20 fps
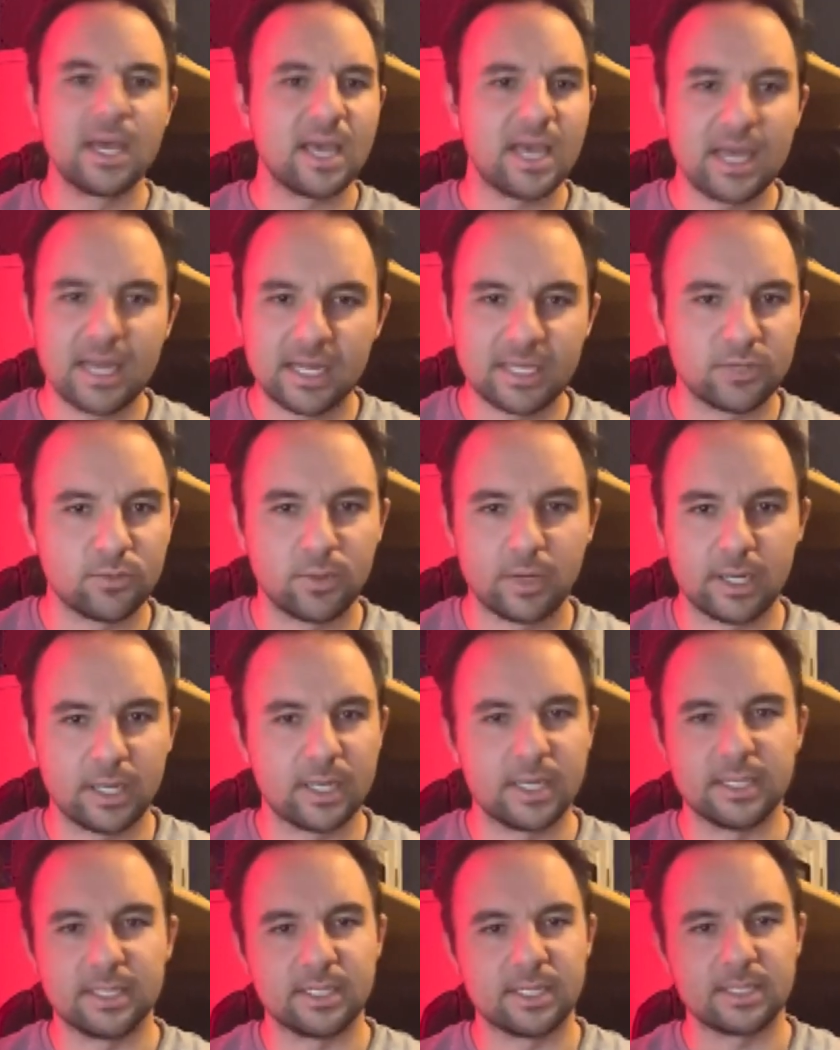It is what it
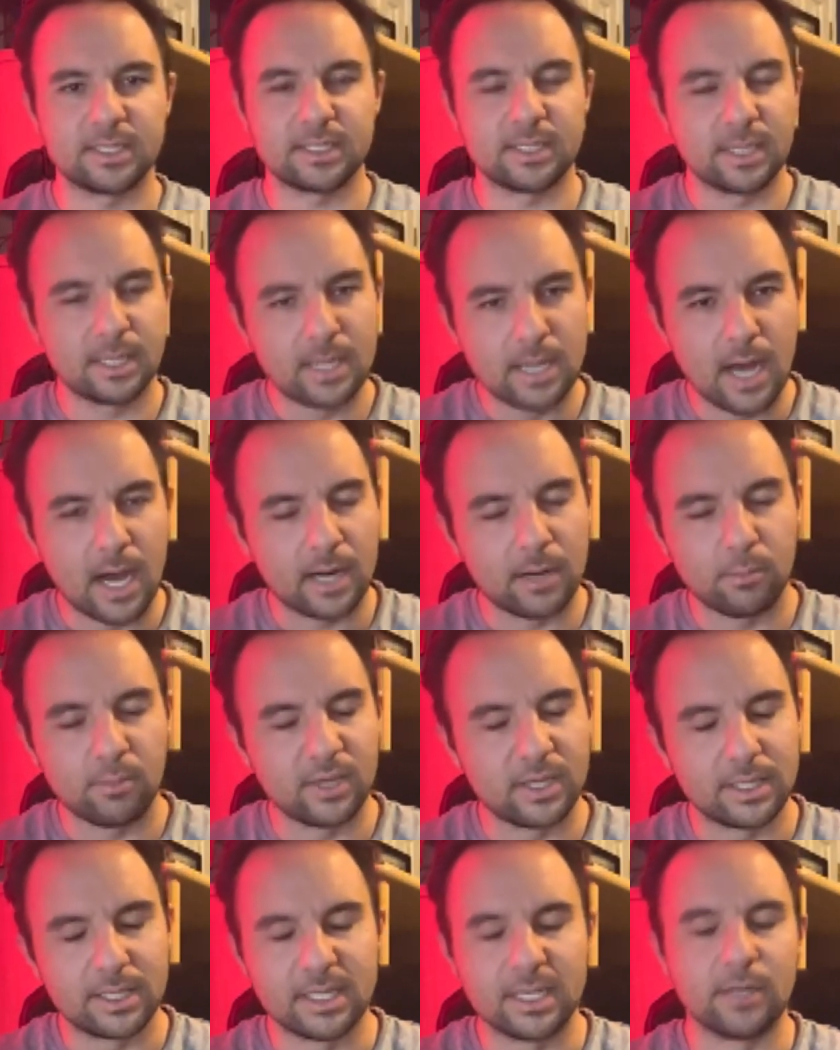is. It's not a
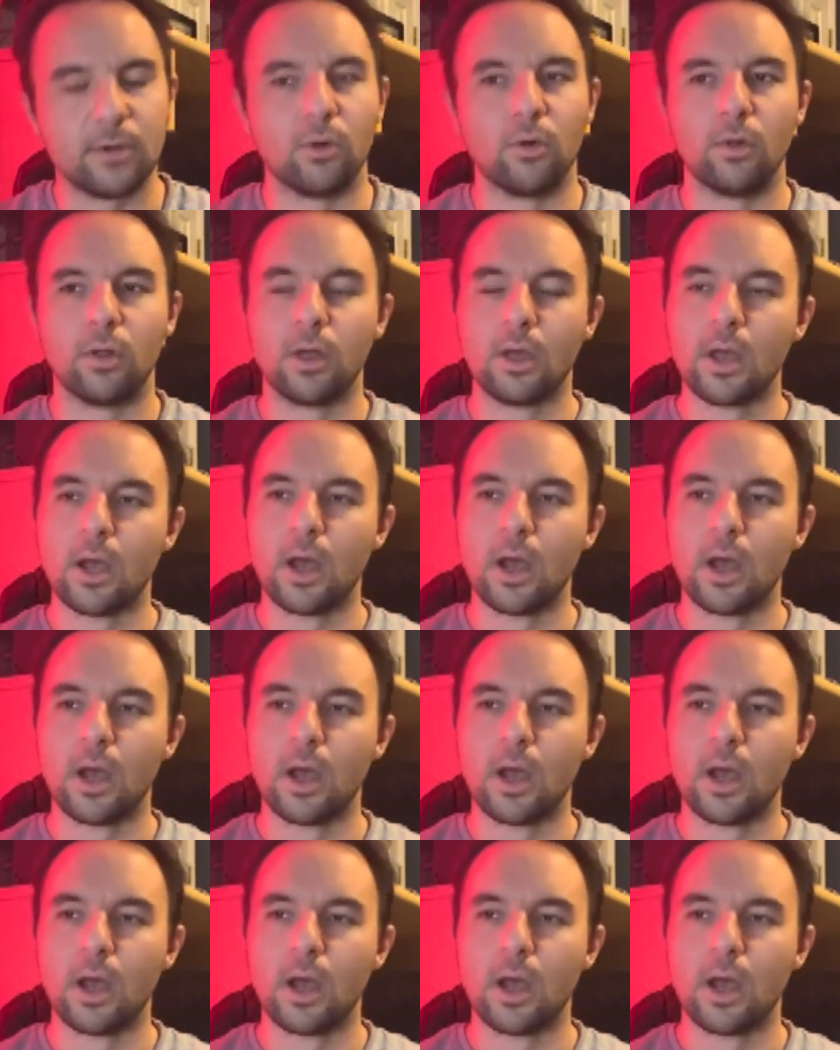big deal.